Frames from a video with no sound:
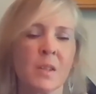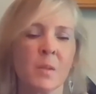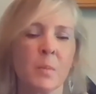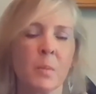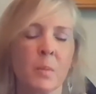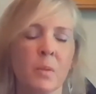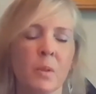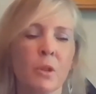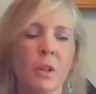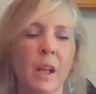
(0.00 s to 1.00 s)
to
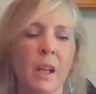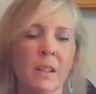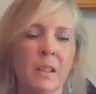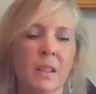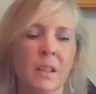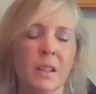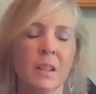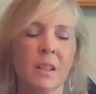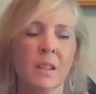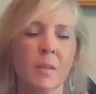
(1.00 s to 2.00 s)
create
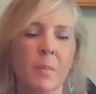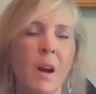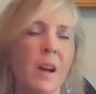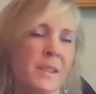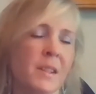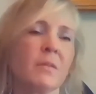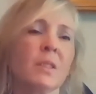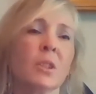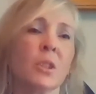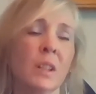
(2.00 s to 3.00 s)
a positive
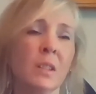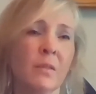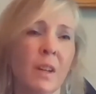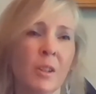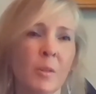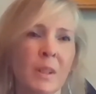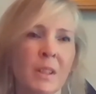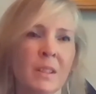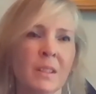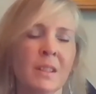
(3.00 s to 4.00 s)
learning
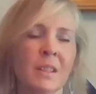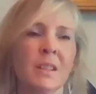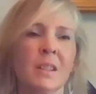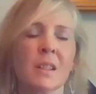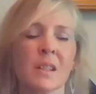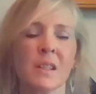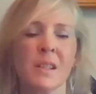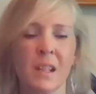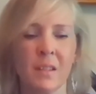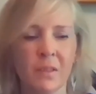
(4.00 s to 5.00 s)
environment, a
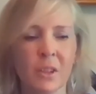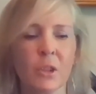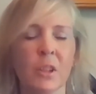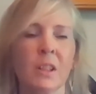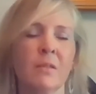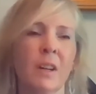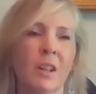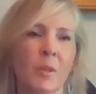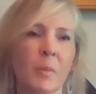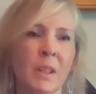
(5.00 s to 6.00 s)
safe learning
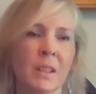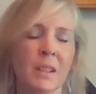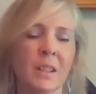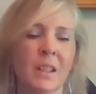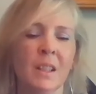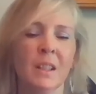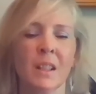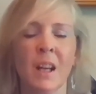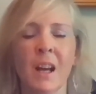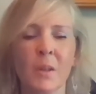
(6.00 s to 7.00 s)
environment,
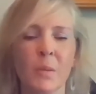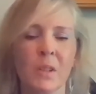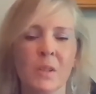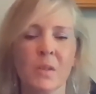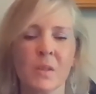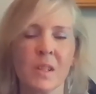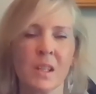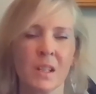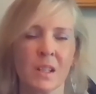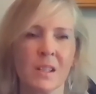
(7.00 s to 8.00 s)
and how do we do those
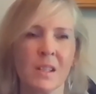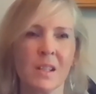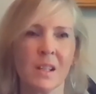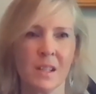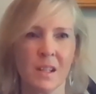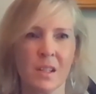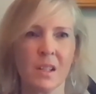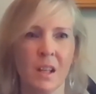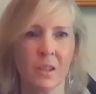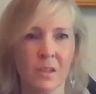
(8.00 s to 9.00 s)
things as
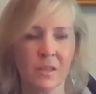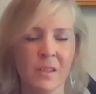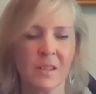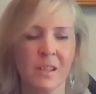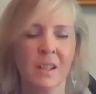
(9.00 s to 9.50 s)
educators?